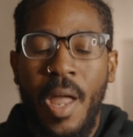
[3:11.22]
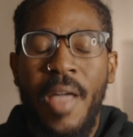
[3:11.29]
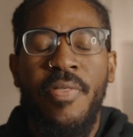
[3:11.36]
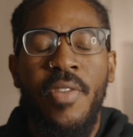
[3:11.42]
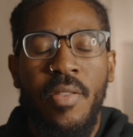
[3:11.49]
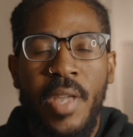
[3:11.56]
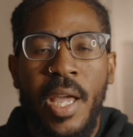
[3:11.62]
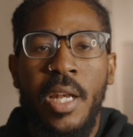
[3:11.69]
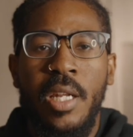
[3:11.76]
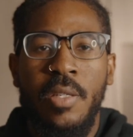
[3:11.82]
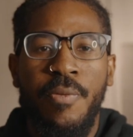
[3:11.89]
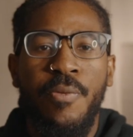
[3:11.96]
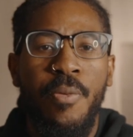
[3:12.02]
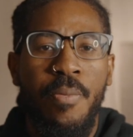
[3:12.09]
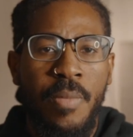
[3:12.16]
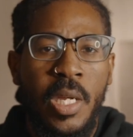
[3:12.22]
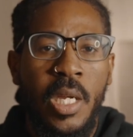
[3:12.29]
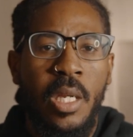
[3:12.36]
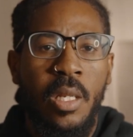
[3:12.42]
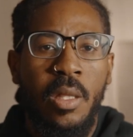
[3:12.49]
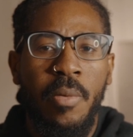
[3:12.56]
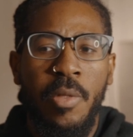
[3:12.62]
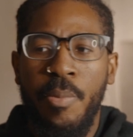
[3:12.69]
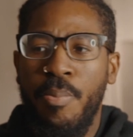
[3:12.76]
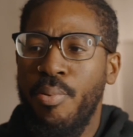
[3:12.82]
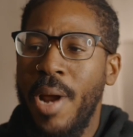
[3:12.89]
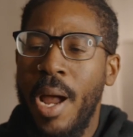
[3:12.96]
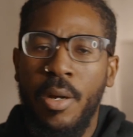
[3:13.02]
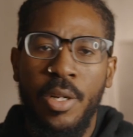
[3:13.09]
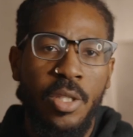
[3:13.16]
I think that is, for me, the
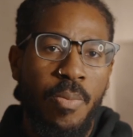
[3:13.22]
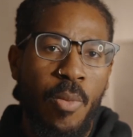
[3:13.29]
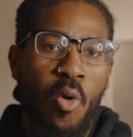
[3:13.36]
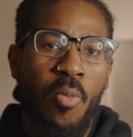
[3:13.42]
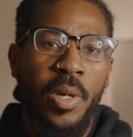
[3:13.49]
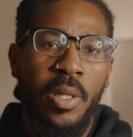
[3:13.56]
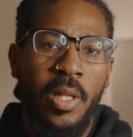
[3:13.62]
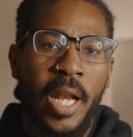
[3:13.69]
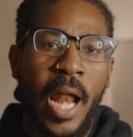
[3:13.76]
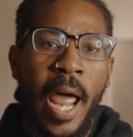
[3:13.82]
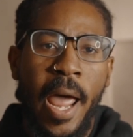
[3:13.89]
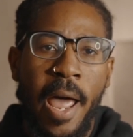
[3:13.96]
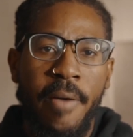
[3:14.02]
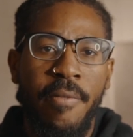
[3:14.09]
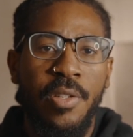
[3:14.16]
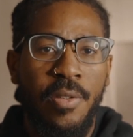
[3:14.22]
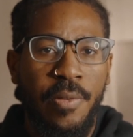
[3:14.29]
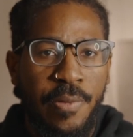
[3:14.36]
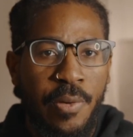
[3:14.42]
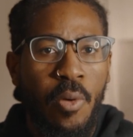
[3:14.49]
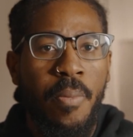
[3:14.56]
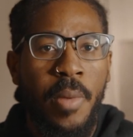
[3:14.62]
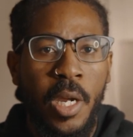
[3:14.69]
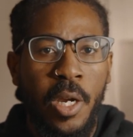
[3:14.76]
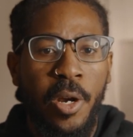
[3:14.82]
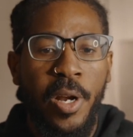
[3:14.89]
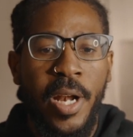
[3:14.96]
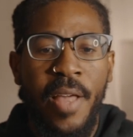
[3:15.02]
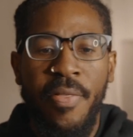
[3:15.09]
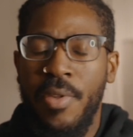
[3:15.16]
proudest moment that I have as a filmmaker.
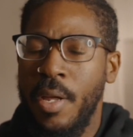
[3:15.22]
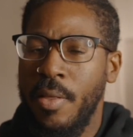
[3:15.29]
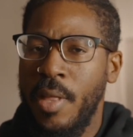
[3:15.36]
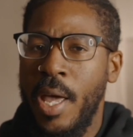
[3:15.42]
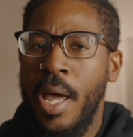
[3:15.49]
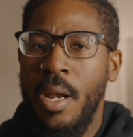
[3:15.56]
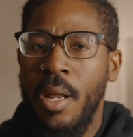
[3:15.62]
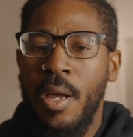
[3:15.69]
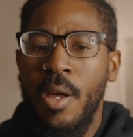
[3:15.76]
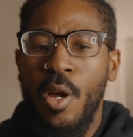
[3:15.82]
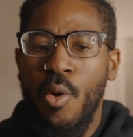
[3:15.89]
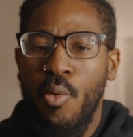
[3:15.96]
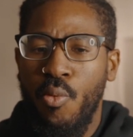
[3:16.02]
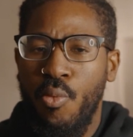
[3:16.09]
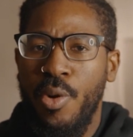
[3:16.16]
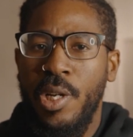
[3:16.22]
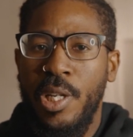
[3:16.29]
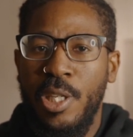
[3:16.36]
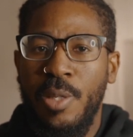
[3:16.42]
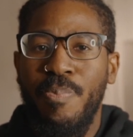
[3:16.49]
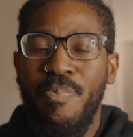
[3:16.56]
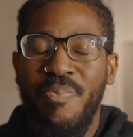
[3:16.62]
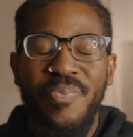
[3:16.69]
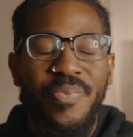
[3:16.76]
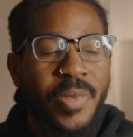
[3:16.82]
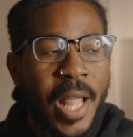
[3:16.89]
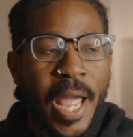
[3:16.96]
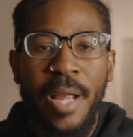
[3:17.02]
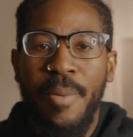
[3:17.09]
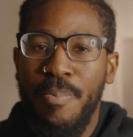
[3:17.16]
And I think that really
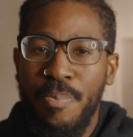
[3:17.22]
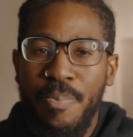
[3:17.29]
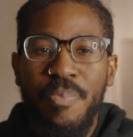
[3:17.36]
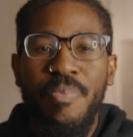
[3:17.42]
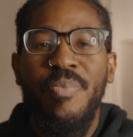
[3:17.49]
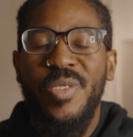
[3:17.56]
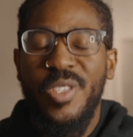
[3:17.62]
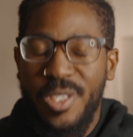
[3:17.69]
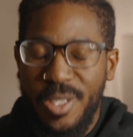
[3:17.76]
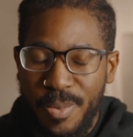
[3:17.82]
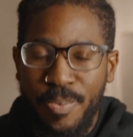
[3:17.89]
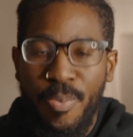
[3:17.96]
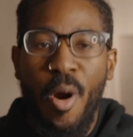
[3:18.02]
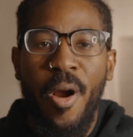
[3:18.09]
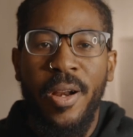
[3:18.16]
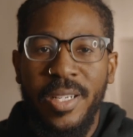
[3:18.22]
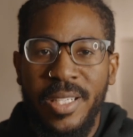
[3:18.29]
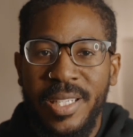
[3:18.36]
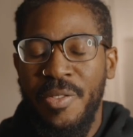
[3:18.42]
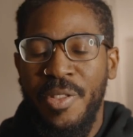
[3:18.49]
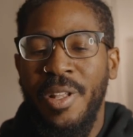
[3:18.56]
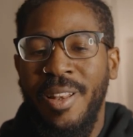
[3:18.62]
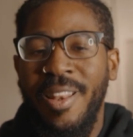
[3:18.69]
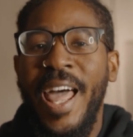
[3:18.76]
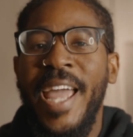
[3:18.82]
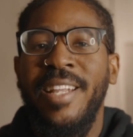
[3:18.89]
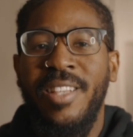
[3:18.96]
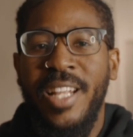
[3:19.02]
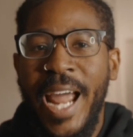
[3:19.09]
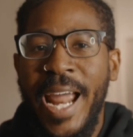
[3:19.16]
like sparked the
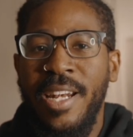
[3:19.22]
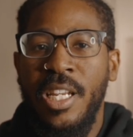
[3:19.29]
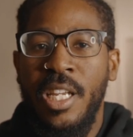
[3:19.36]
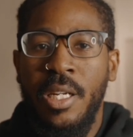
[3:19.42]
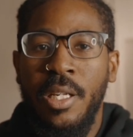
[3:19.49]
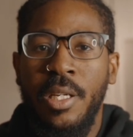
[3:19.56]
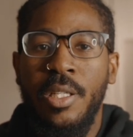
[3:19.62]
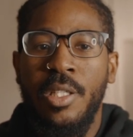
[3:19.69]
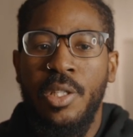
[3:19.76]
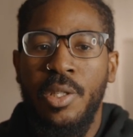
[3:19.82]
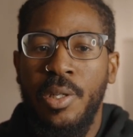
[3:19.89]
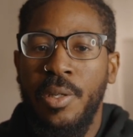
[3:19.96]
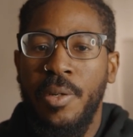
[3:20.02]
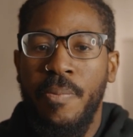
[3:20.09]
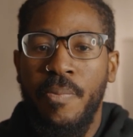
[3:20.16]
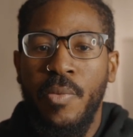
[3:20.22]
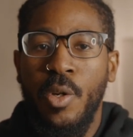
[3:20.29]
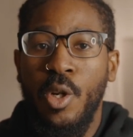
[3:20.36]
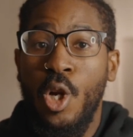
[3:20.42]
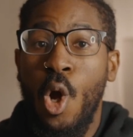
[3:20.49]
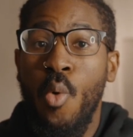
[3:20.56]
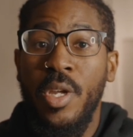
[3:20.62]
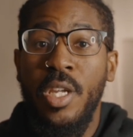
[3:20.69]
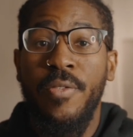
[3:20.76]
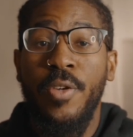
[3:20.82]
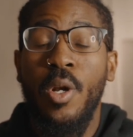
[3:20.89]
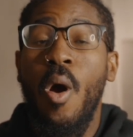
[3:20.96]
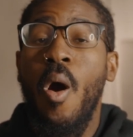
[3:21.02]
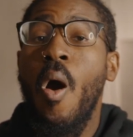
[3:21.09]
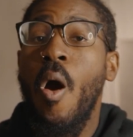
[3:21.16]
light that I needed to go even
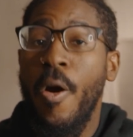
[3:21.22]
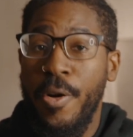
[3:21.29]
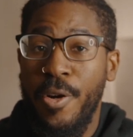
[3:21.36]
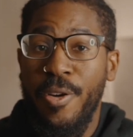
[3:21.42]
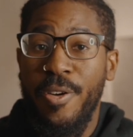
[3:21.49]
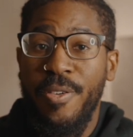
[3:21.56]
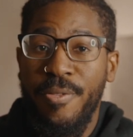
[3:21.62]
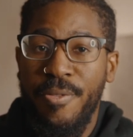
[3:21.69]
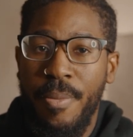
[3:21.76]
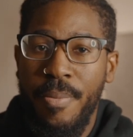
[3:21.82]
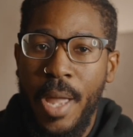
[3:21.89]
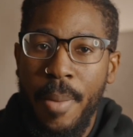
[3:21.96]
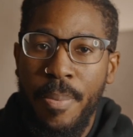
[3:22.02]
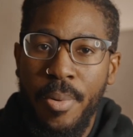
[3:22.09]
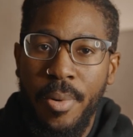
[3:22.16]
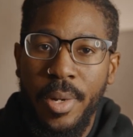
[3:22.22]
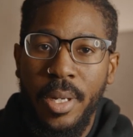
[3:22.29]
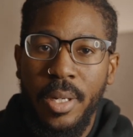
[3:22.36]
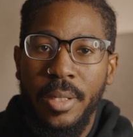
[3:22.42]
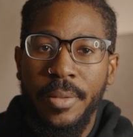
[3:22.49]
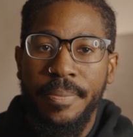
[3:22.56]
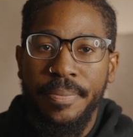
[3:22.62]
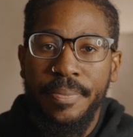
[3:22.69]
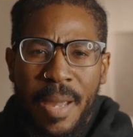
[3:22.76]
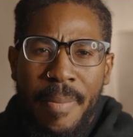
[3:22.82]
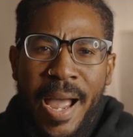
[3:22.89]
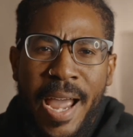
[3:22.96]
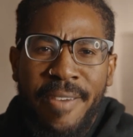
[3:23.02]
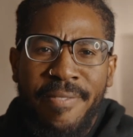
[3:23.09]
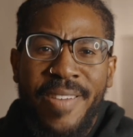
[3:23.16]
harder from that point. And
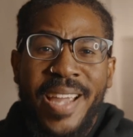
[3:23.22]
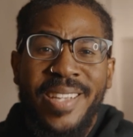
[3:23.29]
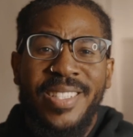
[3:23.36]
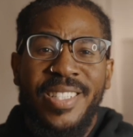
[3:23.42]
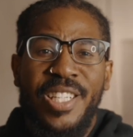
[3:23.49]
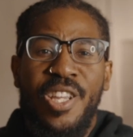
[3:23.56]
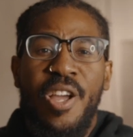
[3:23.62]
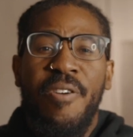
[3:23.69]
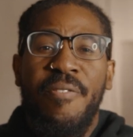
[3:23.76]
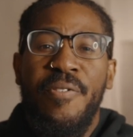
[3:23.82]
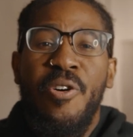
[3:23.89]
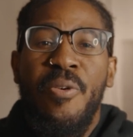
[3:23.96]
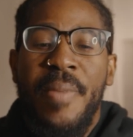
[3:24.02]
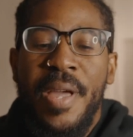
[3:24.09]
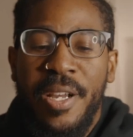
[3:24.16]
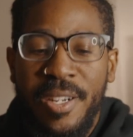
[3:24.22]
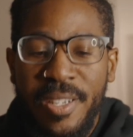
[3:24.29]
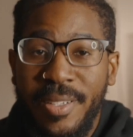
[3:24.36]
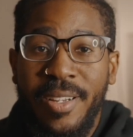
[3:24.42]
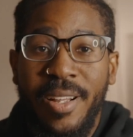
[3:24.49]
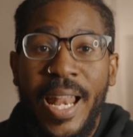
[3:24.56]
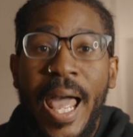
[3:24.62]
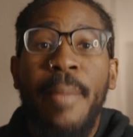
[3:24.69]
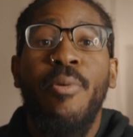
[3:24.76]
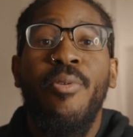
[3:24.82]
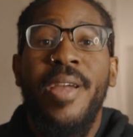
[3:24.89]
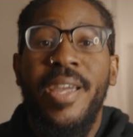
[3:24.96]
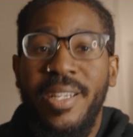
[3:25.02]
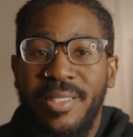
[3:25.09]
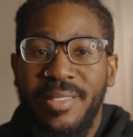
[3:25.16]
my advice to young filmmakers,
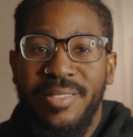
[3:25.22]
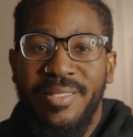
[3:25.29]
collaborate.